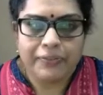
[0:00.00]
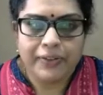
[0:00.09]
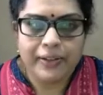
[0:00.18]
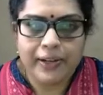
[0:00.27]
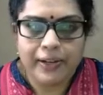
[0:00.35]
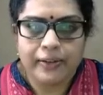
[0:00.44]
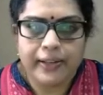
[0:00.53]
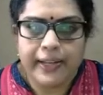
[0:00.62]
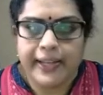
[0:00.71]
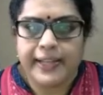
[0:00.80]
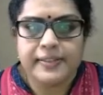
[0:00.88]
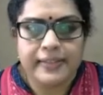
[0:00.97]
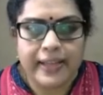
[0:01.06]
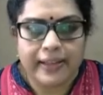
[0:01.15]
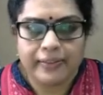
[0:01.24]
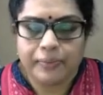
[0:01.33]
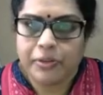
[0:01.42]
that, the age is
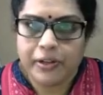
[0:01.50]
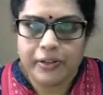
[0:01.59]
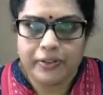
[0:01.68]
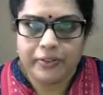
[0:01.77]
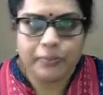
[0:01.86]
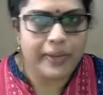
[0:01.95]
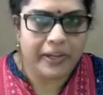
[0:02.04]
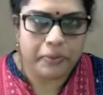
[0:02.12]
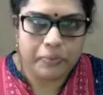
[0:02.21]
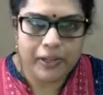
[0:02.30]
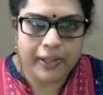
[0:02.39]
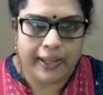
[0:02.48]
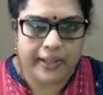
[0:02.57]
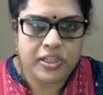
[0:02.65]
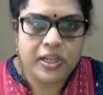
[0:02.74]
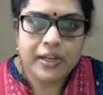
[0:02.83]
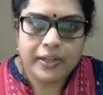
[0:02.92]
accepted in this variable age.
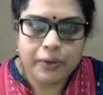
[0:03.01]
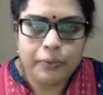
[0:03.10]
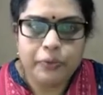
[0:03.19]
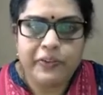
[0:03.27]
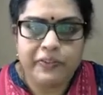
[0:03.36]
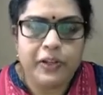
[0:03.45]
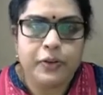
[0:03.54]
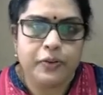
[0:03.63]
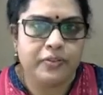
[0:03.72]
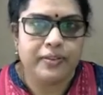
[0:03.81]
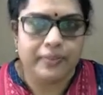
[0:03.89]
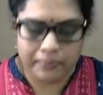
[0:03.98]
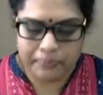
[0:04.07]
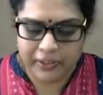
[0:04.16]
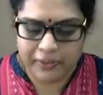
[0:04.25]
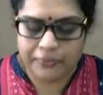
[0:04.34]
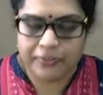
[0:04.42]
Now we will use the simple if
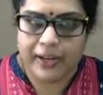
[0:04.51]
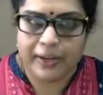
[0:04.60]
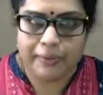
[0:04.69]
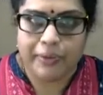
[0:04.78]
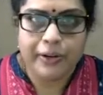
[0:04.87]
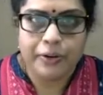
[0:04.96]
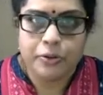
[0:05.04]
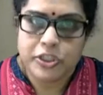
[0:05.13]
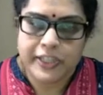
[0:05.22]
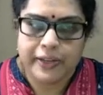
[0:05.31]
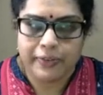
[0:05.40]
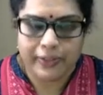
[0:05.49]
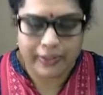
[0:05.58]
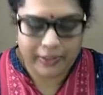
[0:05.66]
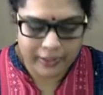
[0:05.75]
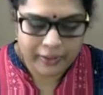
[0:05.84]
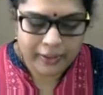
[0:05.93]
statement to check whether the
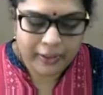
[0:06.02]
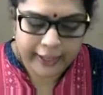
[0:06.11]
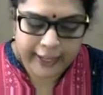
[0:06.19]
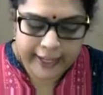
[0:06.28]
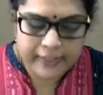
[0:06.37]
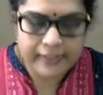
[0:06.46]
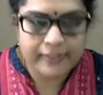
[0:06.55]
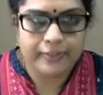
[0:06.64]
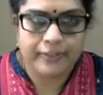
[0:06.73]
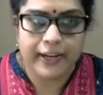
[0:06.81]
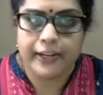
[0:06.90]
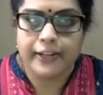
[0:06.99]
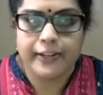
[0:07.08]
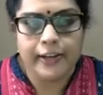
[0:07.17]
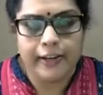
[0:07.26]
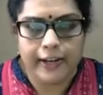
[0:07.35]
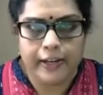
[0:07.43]
age is greater than
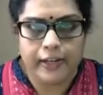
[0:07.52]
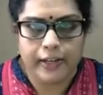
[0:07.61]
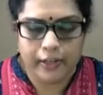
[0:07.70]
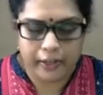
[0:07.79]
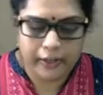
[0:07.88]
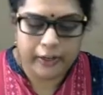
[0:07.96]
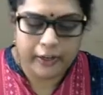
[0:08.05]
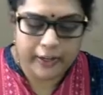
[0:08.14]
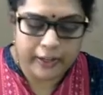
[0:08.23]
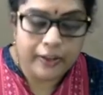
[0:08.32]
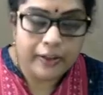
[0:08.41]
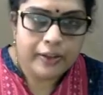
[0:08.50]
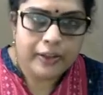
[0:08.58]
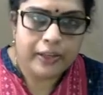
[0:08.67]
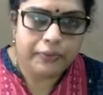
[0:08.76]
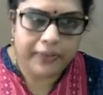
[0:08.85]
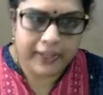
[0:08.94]
18. In India, if
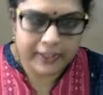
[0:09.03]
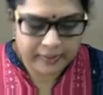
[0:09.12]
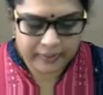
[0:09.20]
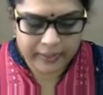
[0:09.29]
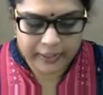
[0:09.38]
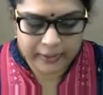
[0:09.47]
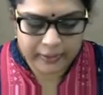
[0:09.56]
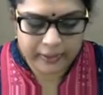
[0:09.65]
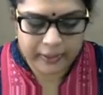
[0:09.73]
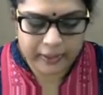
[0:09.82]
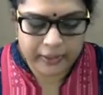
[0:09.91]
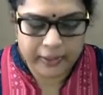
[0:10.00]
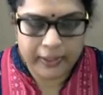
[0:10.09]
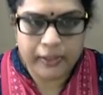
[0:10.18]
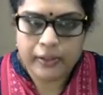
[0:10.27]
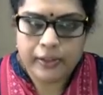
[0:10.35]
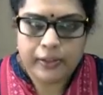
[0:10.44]
age is greater than 18,
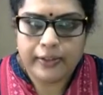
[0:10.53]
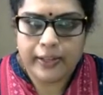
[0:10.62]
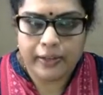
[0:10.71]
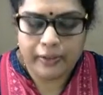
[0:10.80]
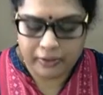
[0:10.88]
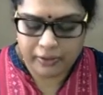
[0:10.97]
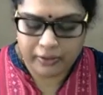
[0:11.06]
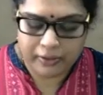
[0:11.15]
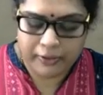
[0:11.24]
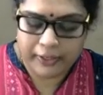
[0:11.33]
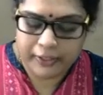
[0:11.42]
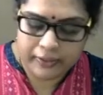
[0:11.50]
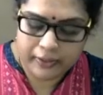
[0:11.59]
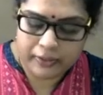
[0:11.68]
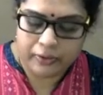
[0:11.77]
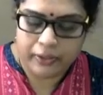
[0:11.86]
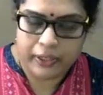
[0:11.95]
then greater than or
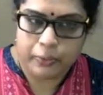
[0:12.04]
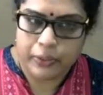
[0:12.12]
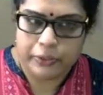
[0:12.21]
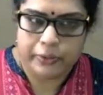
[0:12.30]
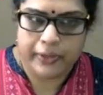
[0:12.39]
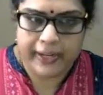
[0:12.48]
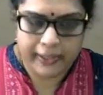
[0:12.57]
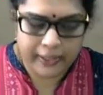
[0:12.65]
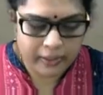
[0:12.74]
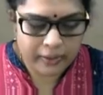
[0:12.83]
equal to 18,